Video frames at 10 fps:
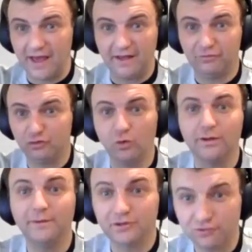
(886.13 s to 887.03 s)
school
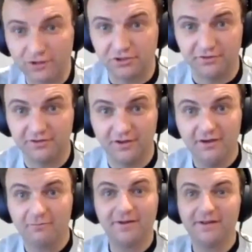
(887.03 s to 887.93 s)
administrations,
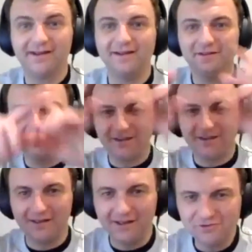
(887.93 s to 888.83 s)
right? Like, and it's like
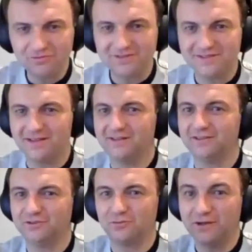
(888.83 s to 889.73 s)
an interesting
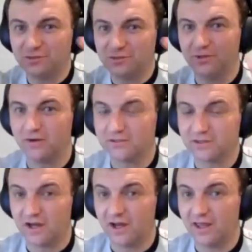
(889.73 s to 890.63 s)
situation because
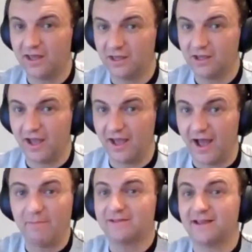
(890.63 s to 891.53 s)

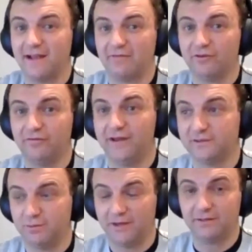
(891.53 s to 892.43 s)
I'm not saying every fan is
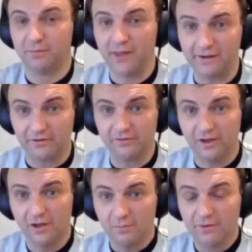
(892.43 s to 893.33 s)
playing the players,
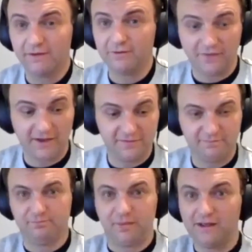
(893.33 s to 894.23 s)
but every fan is
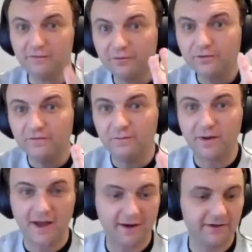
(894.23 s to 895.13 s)
paying for TV
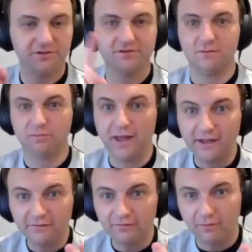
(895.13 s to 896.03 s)
packages. They're
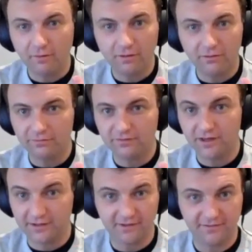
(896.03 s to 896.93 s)
paying for
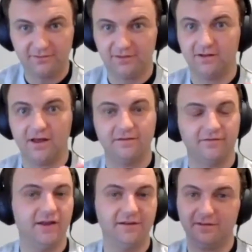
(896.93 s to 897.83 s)
tickets in a lot of
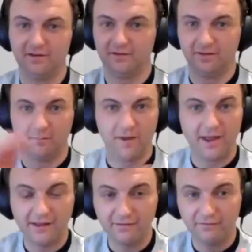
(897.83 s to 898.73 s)
cases. They're
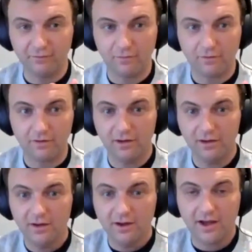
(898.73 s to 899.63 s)
paying for
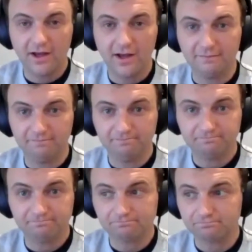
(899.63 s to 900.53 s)

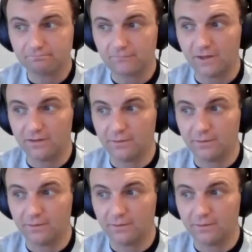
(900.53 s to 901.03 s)
they're